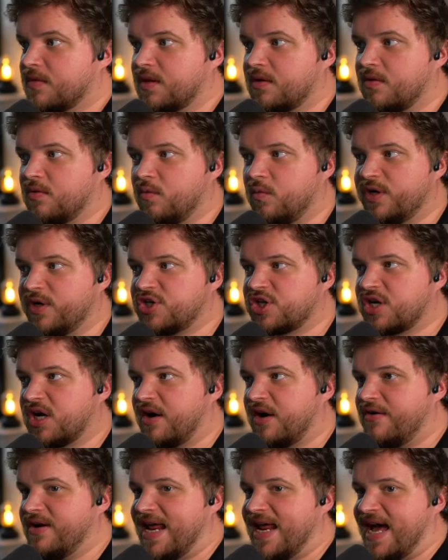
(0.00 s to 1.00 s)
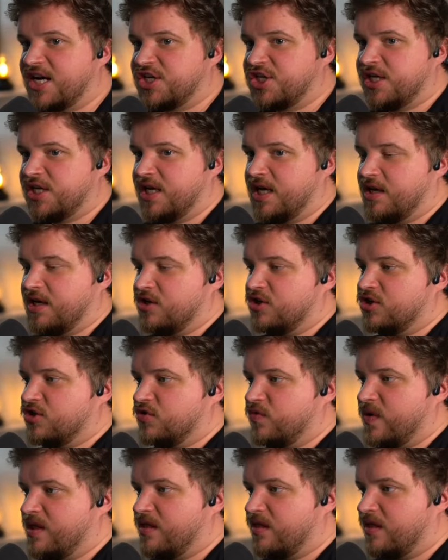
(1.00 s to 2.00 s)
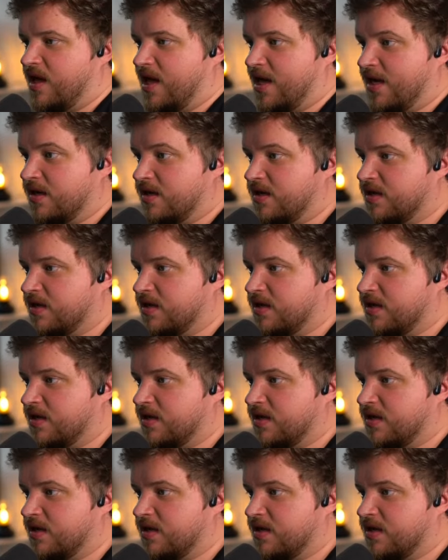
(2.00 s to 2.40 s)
which Kardashian do we think?